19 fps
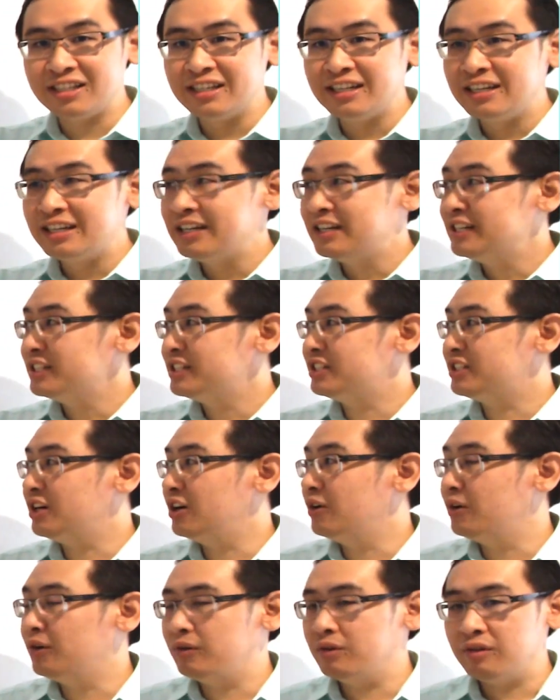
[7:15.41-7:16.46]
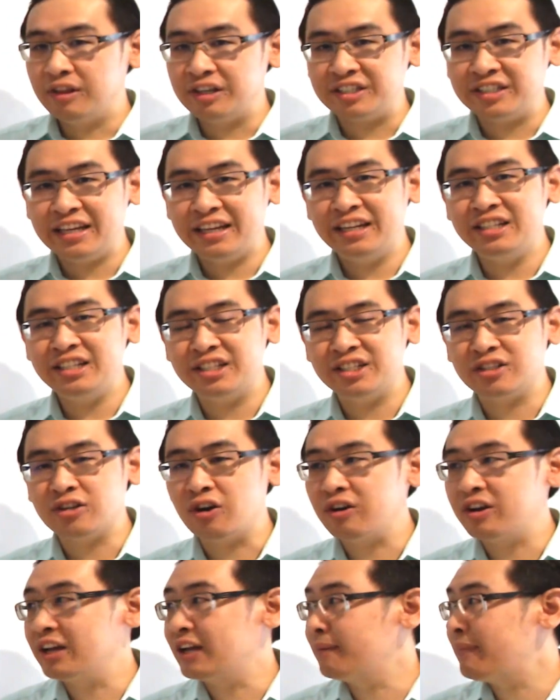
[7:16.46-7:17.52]
So the sentence is
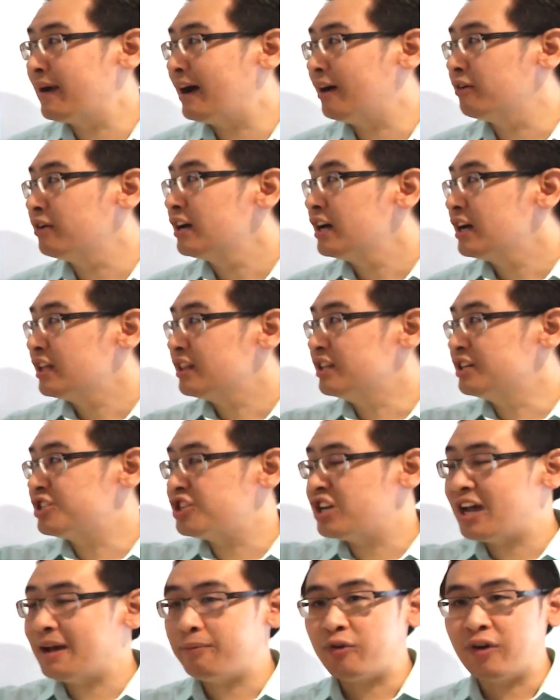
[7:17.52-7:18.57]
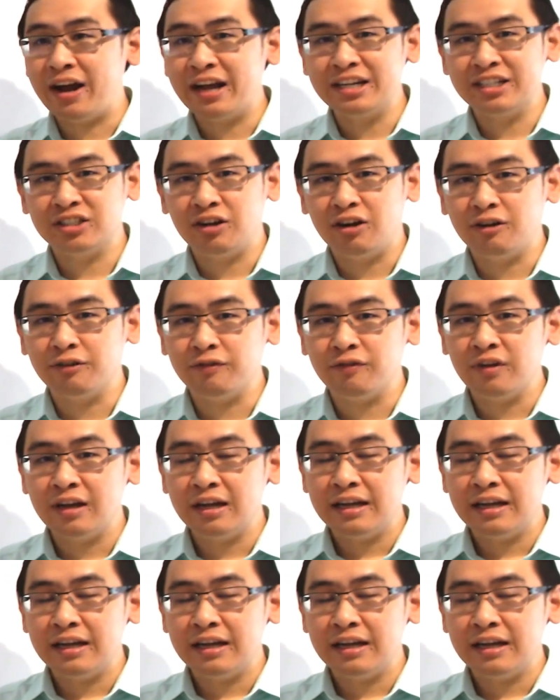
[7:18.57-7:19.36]
talking about the share price of